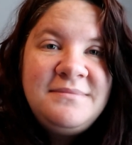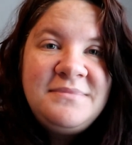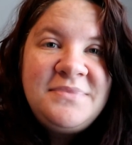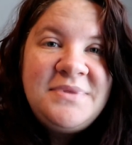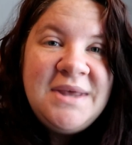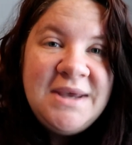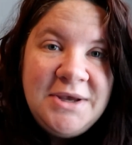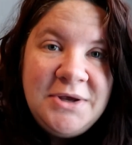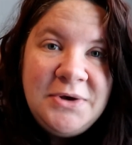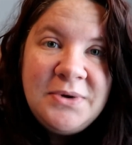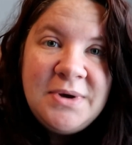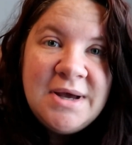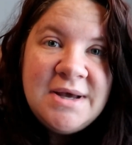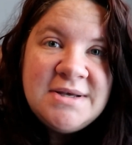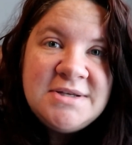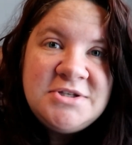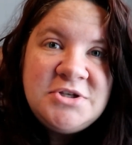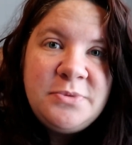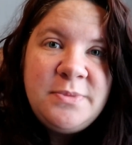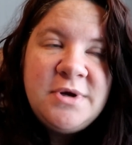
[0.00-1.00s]
thank you
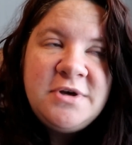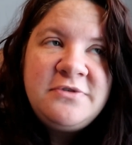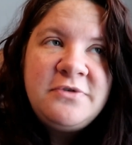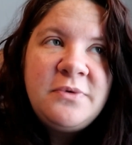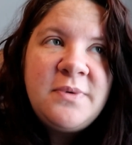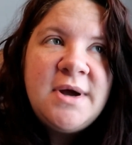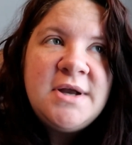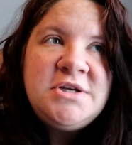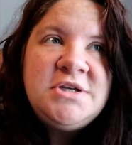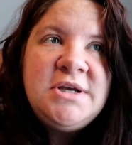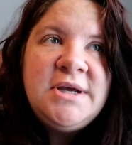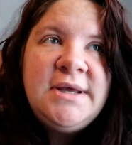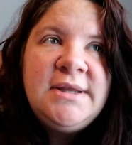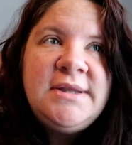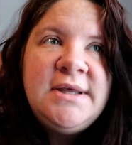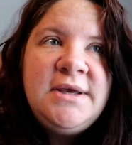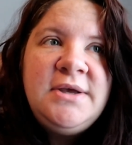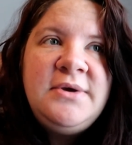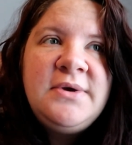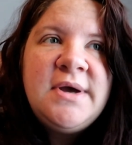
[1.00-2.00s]
guys so much for watching.
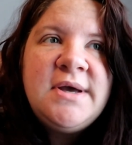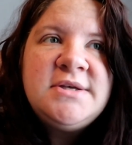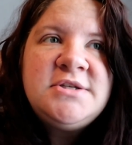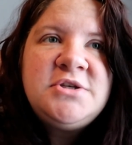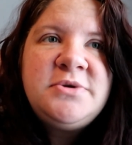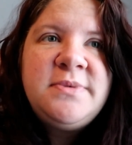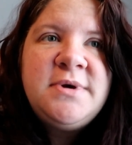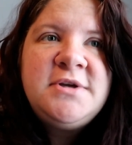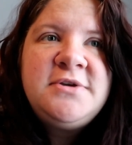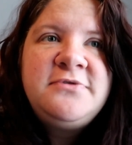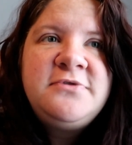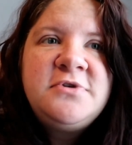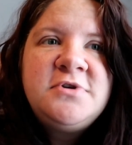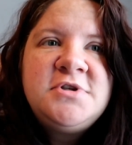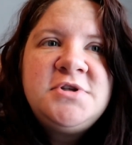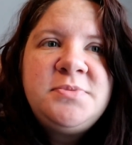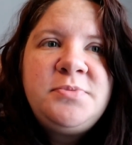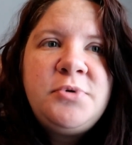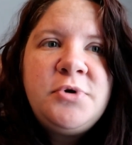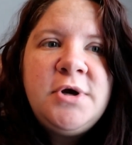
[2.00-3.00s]
Thank you guys so much for
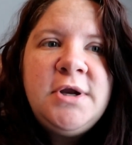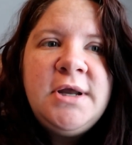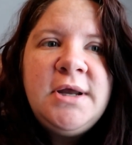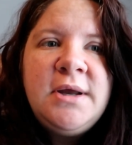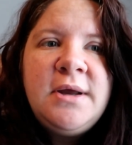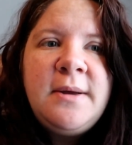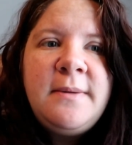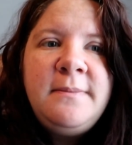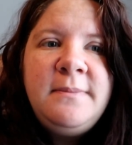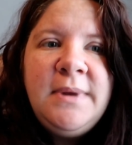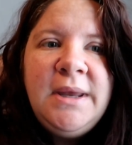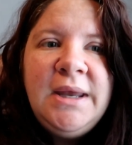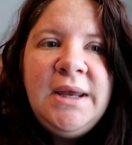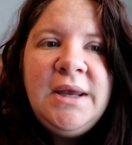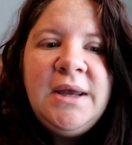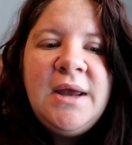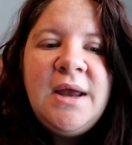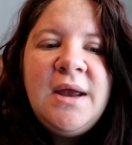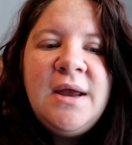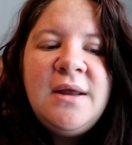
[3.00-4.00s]
supporting
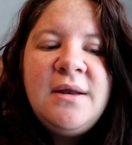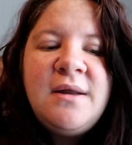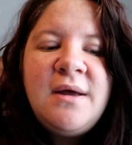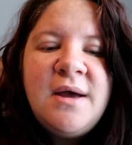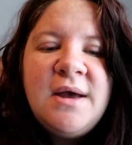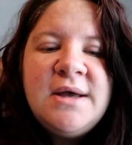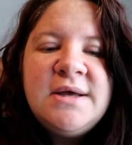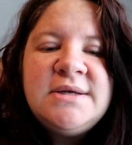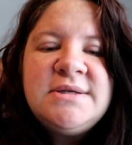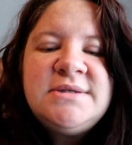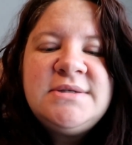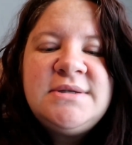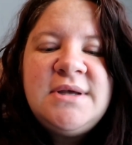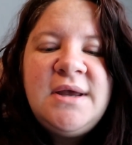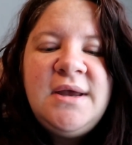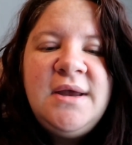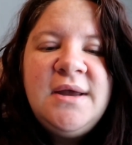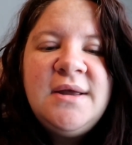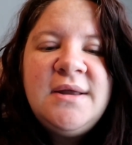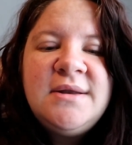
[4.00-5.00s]
me and us,
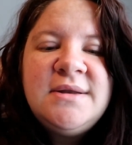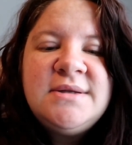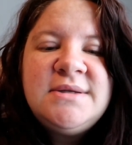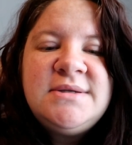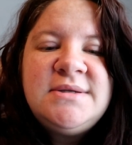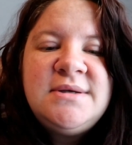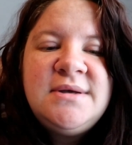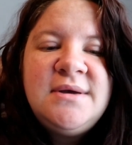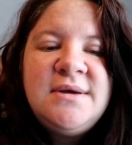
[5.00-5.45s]
and